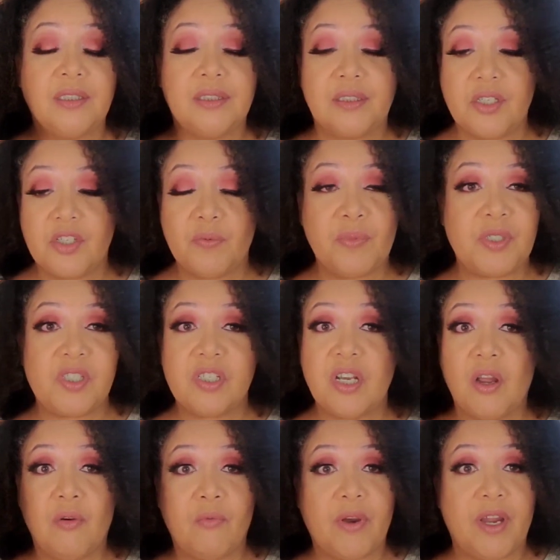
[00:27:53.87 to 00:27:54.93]
So but she
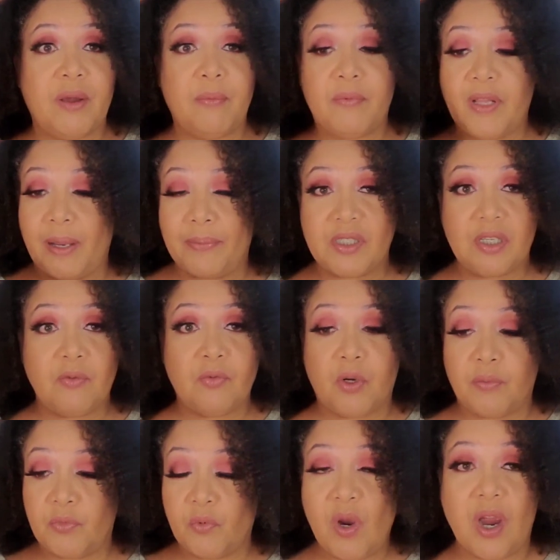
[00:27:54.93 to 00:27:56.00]
gonna wear her La Petite
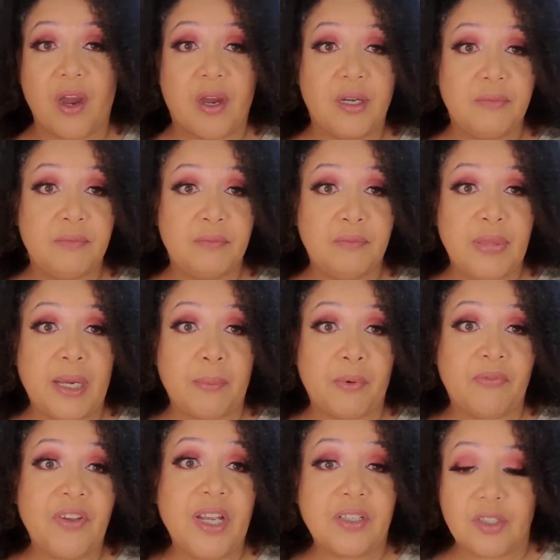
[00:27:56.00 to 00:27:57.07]
Robe Noir, Black
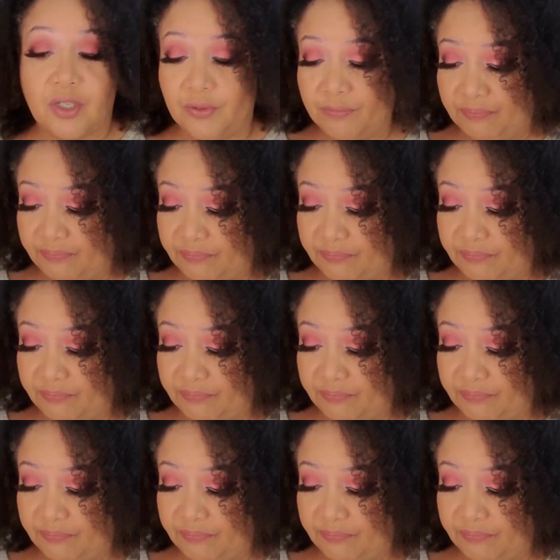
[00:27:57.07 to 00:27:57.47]
Perfecto.